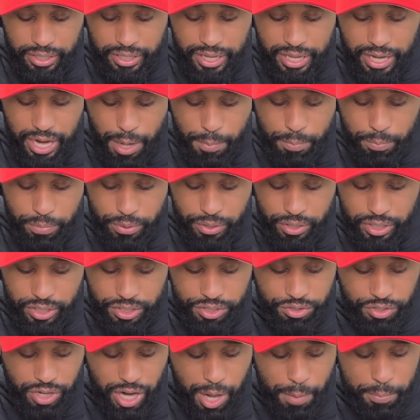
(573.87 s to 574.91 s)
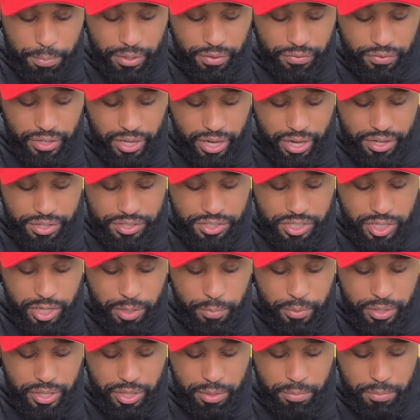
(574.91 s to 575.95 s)
can I put a drop of Kara
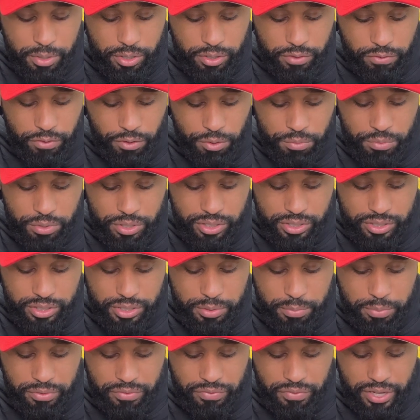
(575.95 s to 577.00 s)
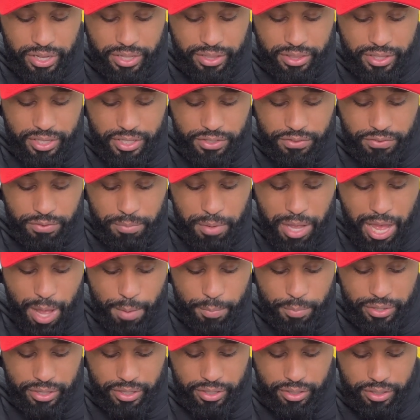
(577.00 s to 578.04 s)
syrup in the milk formula to prevent this from
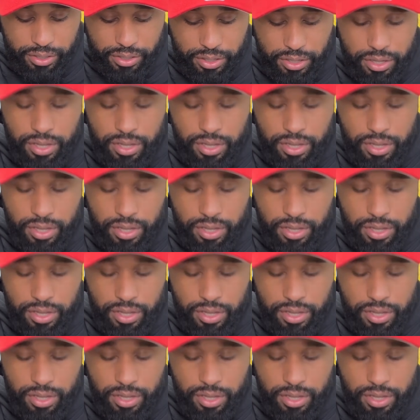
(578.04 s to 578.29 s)
happening?